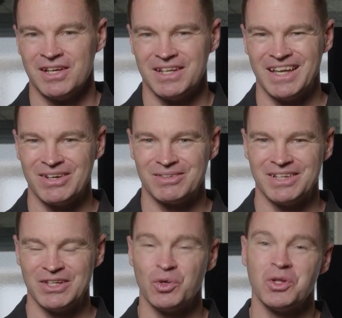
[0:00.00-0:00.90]
Now,
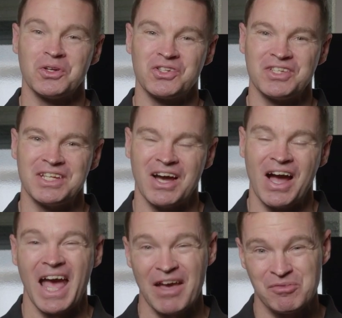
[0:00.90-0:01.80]
in all honesty,
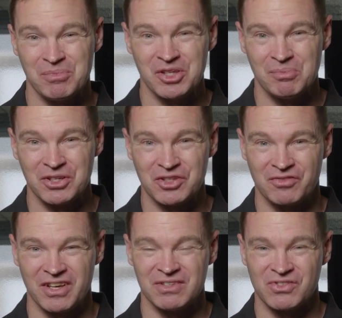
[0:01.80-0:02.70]
I haven't been the biggest
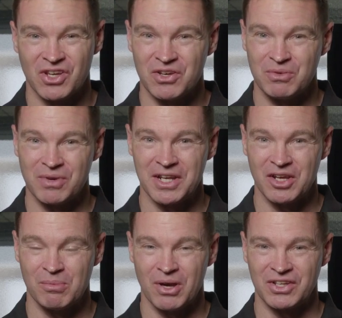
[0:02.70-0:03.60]
fan of Sony
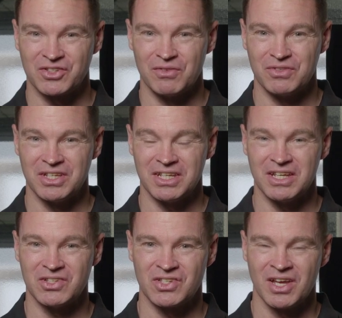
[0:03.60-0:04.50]
radio mics over the
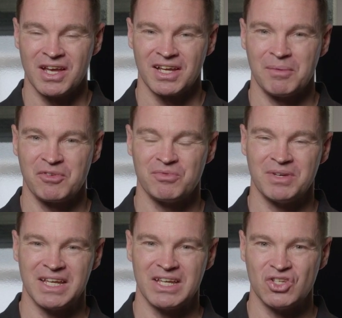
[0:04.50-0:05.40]
years. Coming from
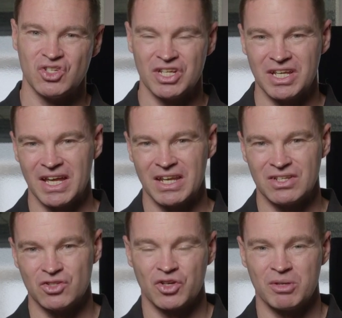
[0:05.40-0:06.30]
an ENG and
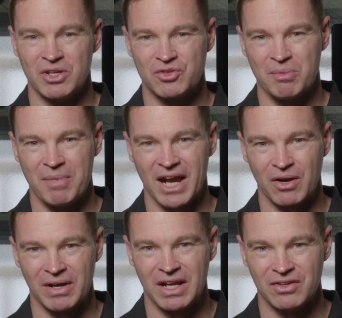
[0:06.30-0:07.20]
and documentary
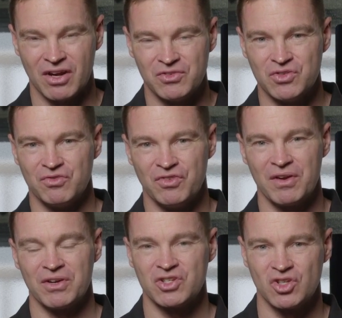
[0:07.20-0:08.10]
background, I've used
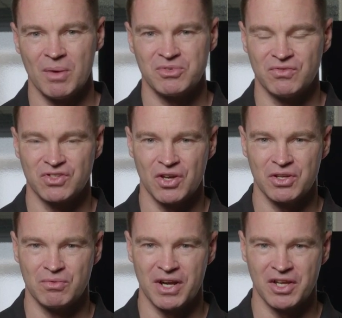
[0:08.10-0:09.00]
various types of
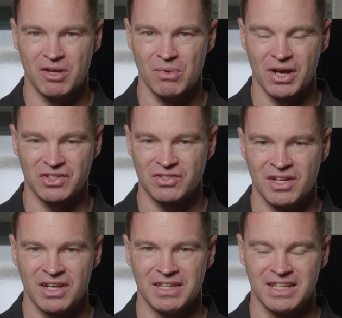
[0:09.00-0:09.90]
Sony radio mics
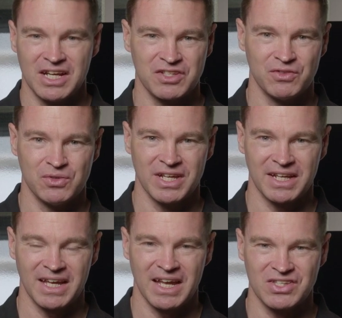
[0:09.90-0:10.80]
in the last few
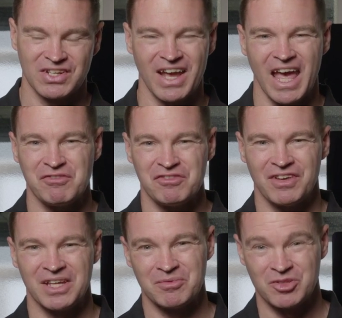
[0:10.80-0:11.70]
decades and I haven't
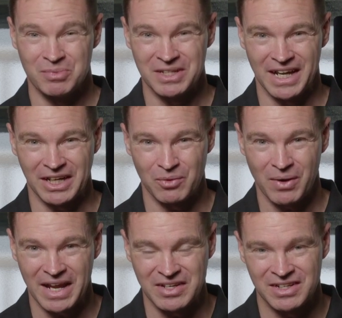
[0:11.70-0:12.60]
found them to be that
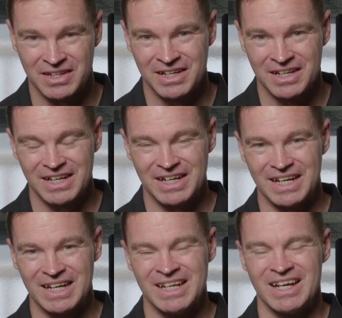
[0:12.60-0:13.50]
great.
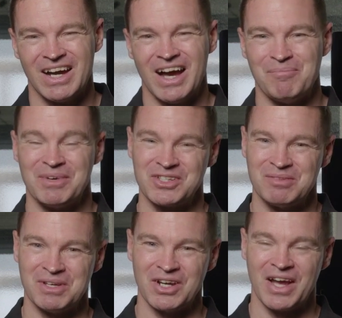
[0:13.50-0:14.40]
Uh, I must
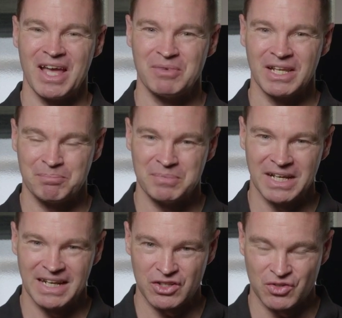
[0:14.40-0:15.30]
admit I am a big
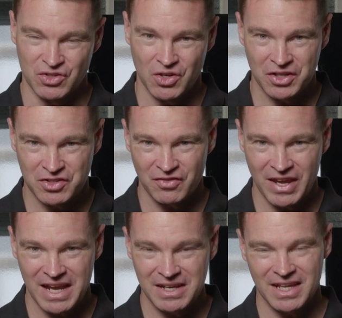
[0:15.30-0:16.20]
Lectrosonics
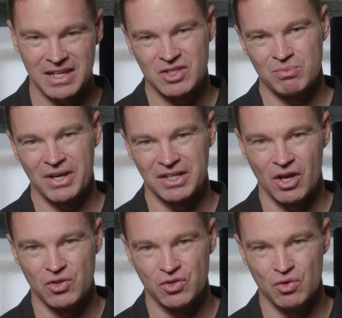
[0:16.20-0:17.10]
fan and that is my
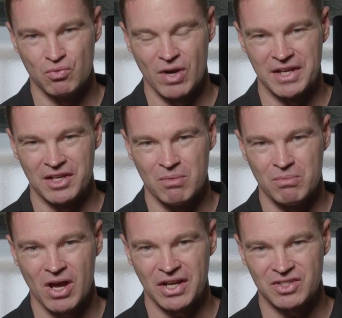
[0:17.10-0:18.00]
go-to radio
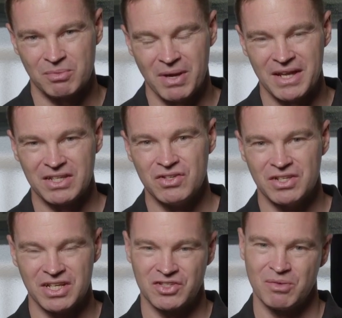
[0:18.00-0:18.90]
mics, but you
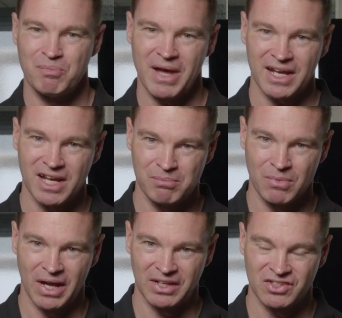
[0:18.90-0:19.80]
need some backup
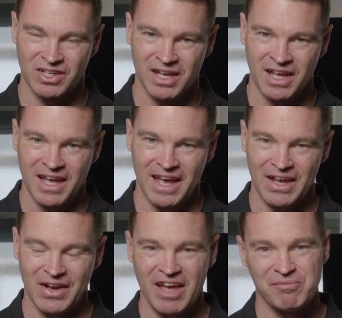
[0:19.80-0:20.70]
mics.
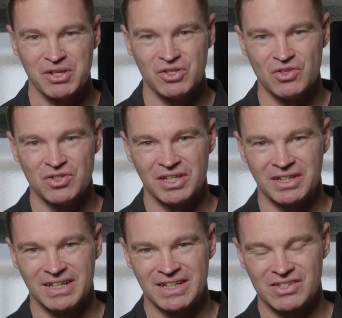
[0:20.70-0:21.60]
And I have been
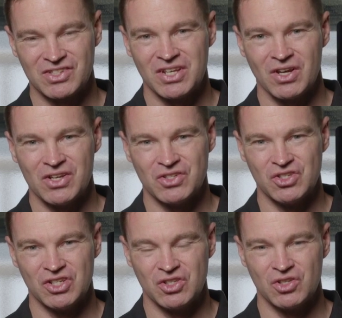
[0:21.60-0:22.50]
using uh, Sennheiser
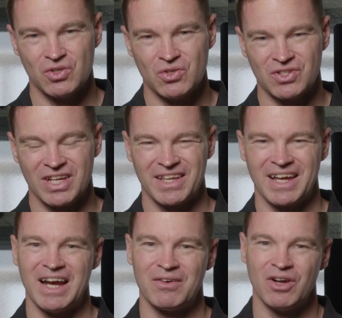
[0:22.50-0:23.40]
G2s. Now they
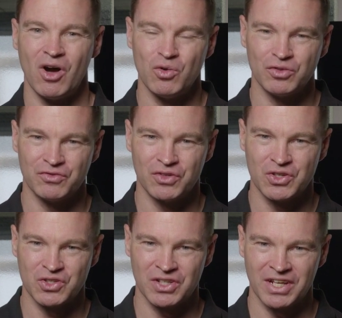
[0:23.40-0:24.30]
are an older
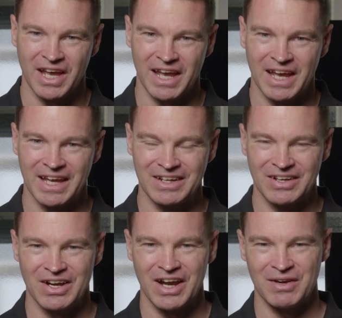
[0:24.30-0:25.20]
version and
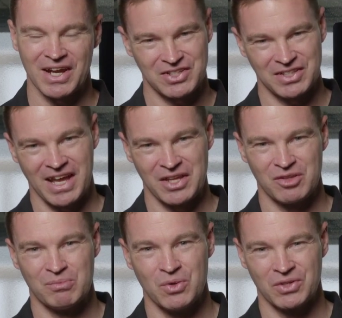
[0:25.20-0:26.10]
I actually hate
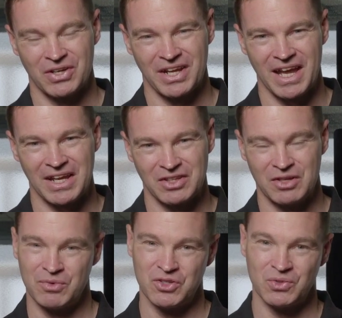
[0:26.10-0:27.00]
them more than I hate
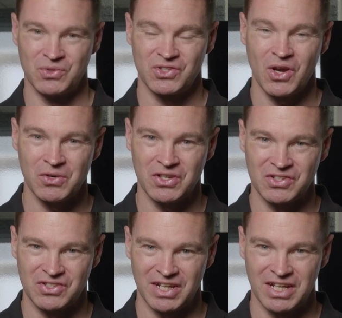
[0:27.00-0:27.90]
the original
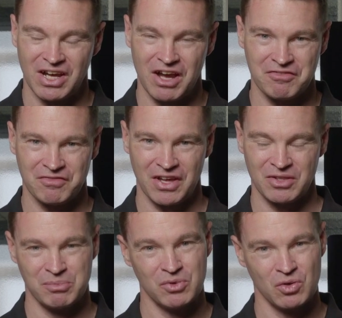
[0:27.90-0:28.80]
Sony's. Uh, I found
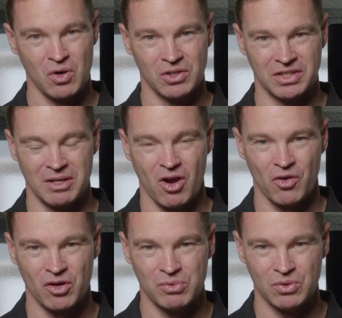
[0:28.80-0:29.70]
the build quality
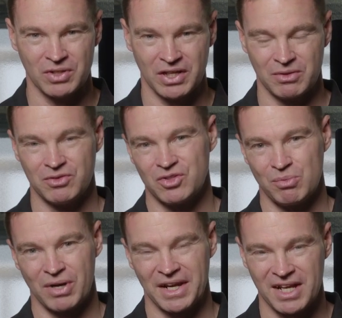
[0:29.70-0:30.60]
horrible. They used to
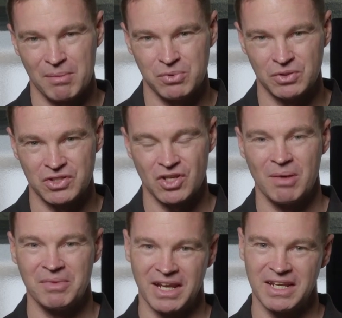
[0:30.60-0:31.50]
break up all the
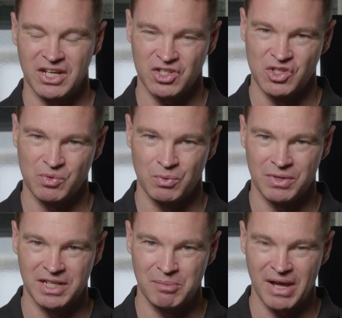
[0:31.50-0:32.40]
time. The connections were
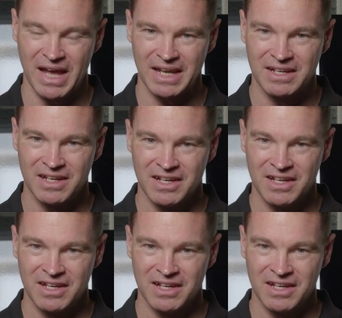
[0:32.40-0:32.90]
really bad.